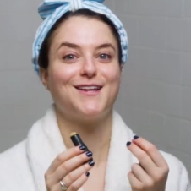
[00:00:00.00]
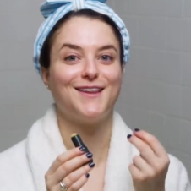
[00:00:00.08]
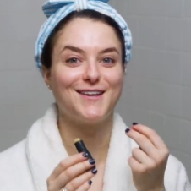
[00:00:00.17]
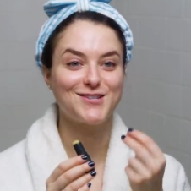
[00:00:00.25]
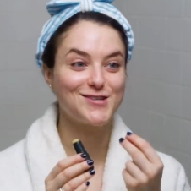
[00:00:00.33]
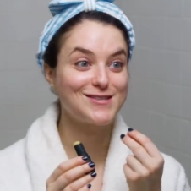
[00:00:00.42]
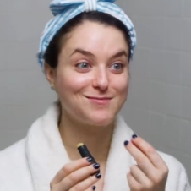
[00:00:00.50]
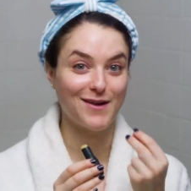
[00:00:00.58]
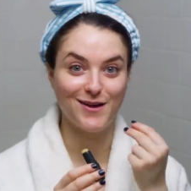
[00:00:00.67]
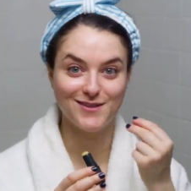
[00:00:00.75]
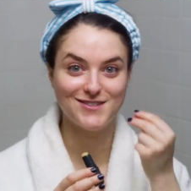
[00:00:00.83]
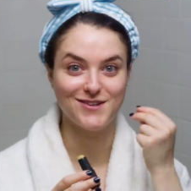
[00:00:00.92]
delicious
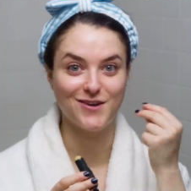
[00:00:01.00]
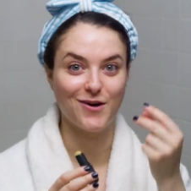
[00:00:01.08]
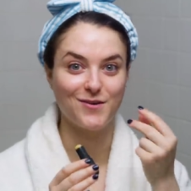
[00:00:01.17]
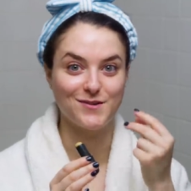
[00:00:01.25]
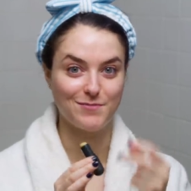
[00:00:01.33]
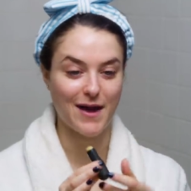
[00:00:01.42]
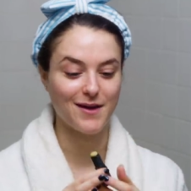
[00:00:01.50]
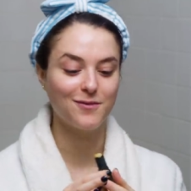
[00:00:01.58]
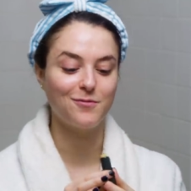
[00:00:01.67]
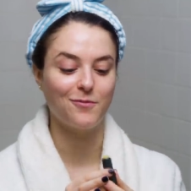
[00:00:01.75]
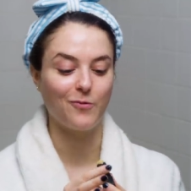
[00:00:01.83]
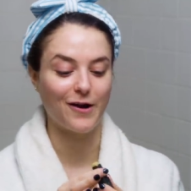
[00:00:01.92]
smell to go to
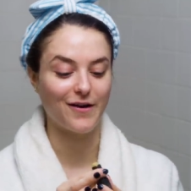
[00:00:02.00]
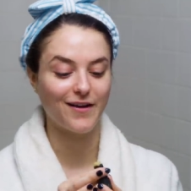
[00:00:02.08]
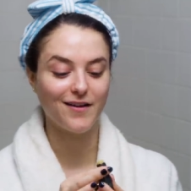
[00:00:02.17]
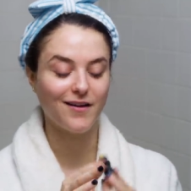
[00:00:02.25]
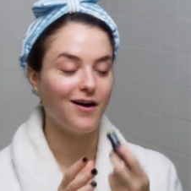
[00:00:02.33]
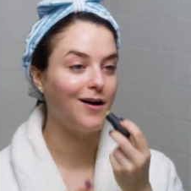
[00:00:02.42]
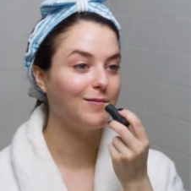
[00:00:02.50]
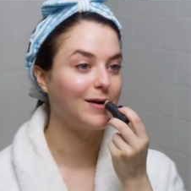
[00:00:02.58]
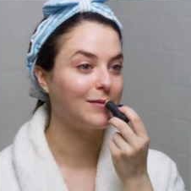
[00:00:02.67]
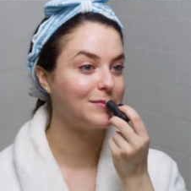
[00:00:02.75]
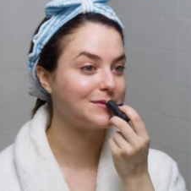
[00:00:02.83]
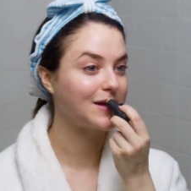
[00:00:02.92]
bed wearing. I'm
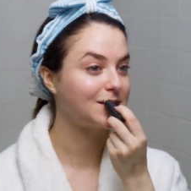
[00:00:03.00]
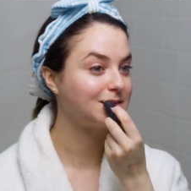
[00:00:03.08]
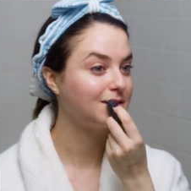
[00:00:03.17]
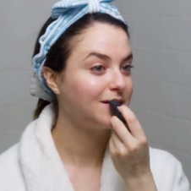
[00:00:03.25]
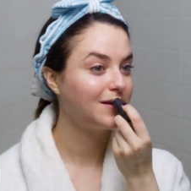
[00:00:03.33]
obsessed.